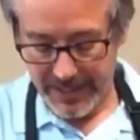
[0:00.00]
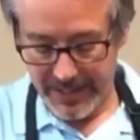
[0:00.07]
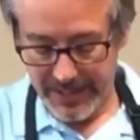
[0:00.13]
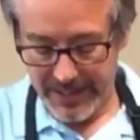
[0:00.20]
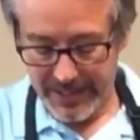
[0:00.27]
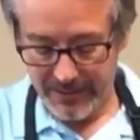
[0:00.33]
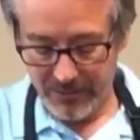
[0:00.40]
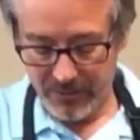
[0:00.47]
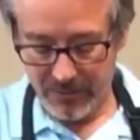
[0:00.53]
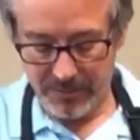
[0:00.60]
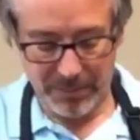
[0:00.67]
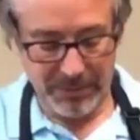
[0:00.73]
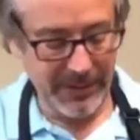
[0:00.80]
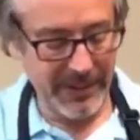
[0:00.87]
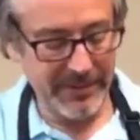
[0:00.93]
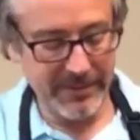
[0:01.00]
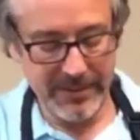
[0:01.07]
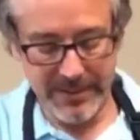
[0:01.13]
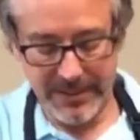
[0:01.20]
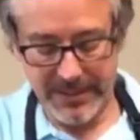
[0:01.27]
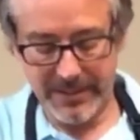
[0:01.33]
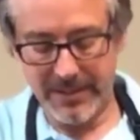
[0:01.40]
and you're going to place
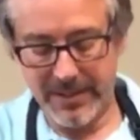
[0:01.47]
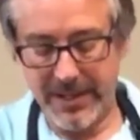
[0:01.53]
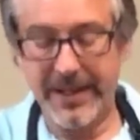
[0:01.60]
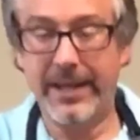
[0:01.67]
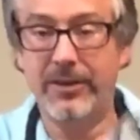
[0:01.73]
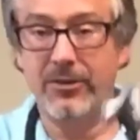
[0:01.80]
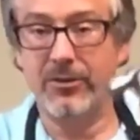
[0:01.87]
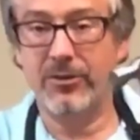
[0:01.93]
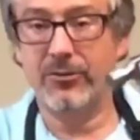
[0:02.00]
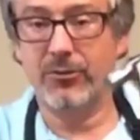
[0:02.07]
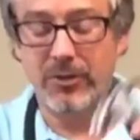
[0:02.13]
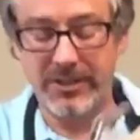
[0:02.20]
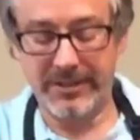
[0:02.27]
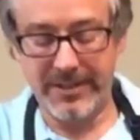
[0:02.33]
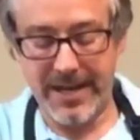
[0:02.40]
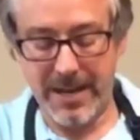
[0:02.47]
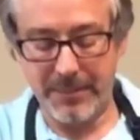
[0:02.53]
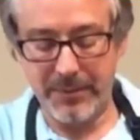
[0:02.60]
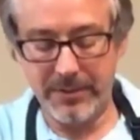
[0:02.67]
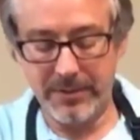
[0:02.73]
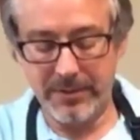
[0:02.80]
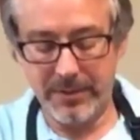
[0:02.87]
it in, and you're just going to
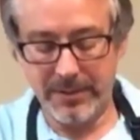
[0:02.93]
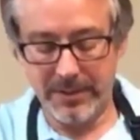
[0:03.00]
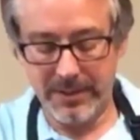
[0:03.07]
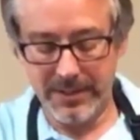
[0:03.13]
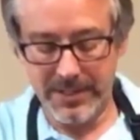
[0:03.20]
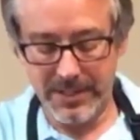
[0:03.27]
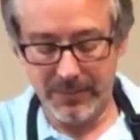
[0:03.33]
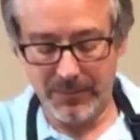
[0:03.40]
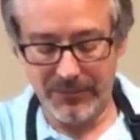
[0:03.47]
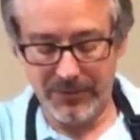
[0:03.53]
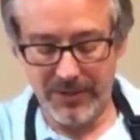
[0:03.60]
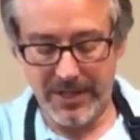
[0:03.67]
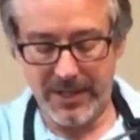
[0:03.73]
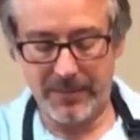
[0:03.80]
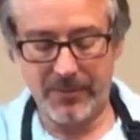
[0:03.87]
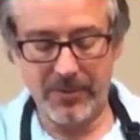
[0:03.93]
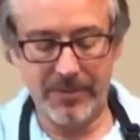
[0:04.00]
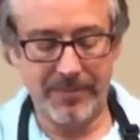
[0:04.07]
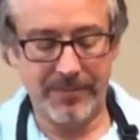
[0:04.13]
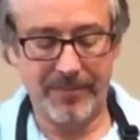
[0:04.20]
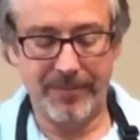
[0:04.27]
tap it again with your hammer.